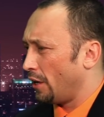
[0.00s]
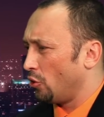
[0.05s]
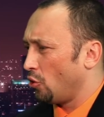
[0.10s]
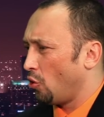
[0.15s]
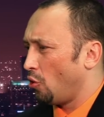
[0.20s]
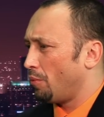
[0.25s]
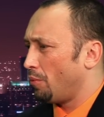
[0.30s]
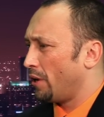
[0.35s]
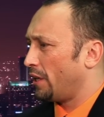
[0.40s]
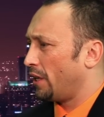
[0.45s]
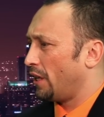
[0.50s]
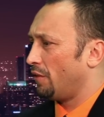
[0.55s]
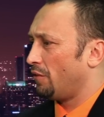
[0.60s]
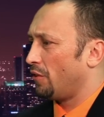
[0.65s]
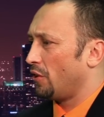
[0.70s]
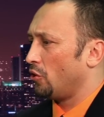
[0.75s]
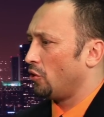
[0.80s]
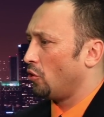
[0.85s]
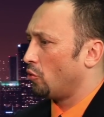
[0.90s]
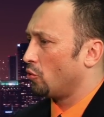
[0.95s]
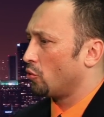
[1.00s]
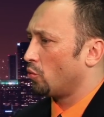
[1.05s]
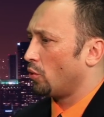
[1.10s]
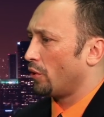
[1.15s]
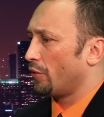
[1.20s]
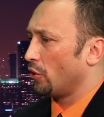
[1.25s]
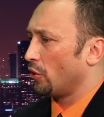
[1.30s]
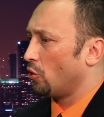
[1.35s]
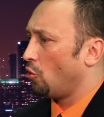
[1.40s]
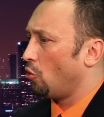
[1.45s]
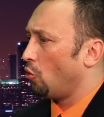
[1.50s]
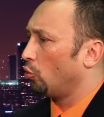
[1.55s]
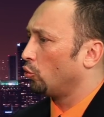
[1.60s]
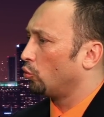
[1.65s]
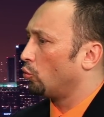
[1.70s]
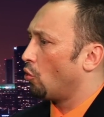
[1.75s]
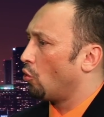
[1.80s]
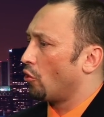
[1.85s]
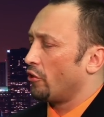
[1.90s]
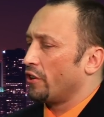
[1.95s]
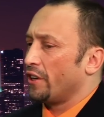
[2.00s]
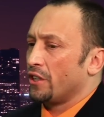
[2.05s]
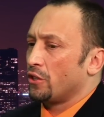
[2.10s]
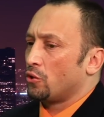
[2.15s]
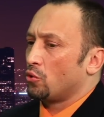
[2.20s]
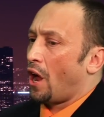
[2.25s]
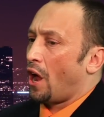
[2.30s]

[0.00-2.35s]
Nobody even knows what the Cold War is.